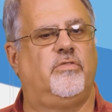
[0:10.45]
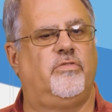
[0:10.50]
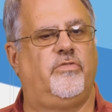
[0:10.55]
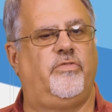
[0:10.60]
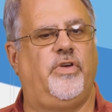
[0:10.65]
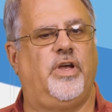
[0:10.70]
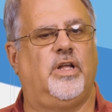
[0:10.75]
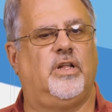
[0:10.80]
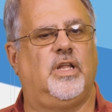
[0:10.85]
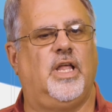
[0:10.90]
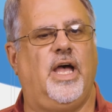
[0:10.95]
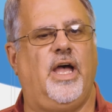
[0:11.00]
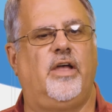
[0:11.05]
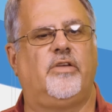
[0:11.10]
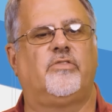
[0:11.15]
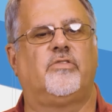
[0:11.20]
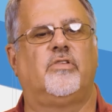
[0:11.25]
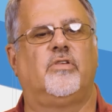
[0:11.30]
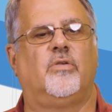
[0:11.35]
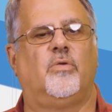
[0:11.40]

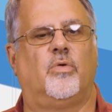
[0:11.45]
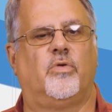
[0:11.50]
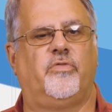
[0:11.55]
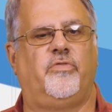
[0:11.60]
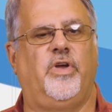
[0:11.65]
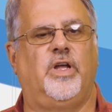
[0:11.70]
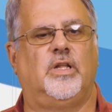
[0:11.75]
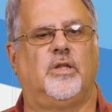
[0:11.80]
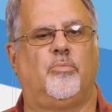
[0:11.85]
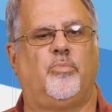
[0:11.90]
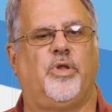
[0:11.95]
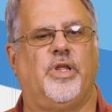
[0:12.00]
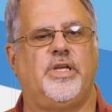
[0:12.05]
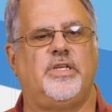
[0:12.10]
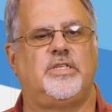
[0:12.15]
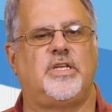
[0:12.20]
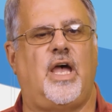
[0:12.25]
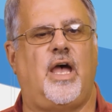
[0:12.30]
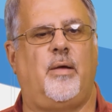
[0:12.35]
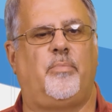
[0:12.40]
fail-last, or
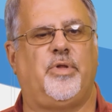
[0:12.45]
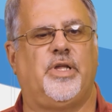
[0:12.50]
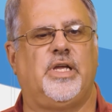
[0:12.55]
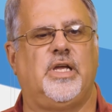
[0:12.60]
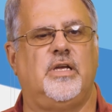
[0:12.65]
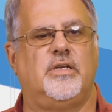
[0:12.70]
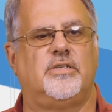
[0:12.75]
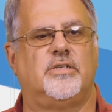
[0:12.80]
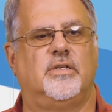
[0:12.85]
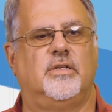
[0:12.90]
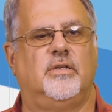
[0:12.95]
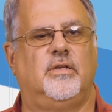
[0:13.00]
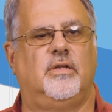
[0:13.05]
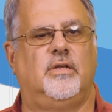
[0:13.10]
fail-in-place application.